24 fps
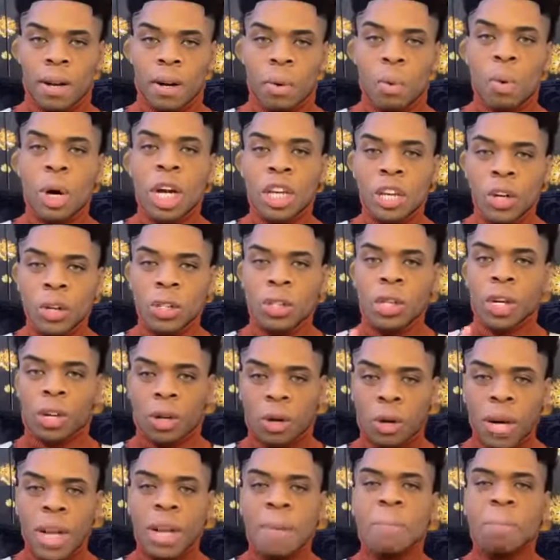When you
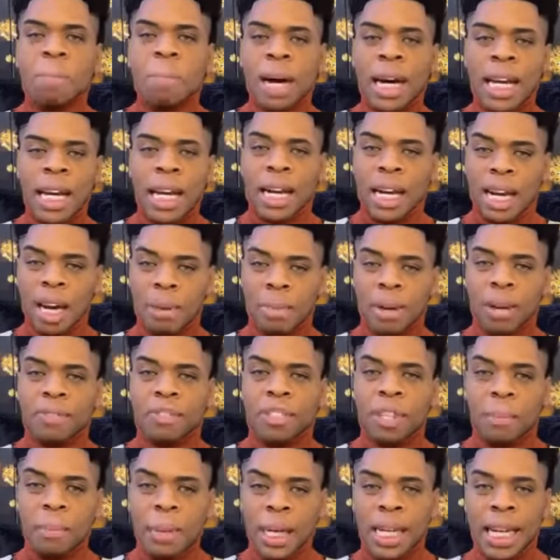decree, money
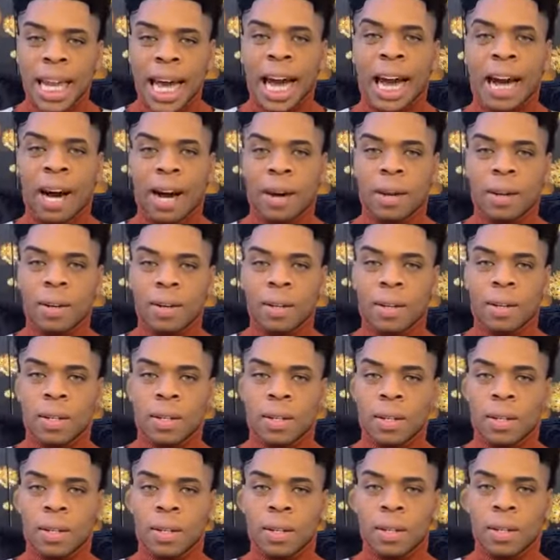cometh to me now,
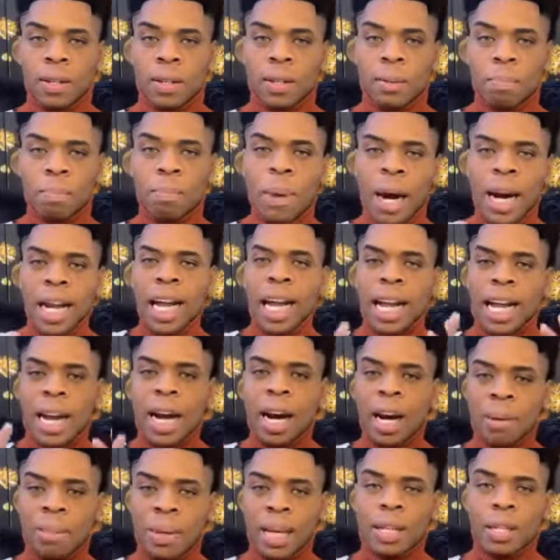money
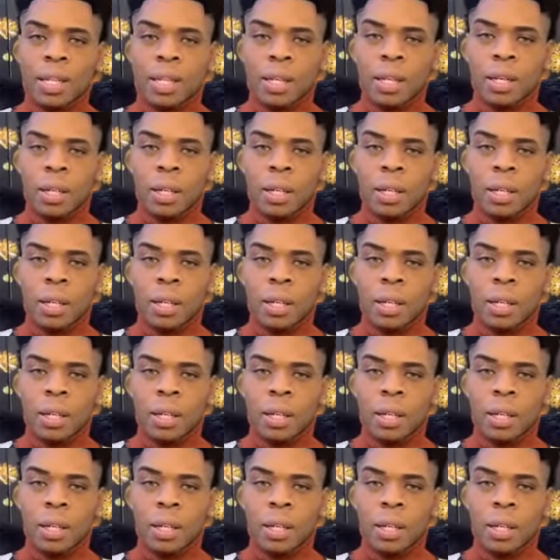cometh.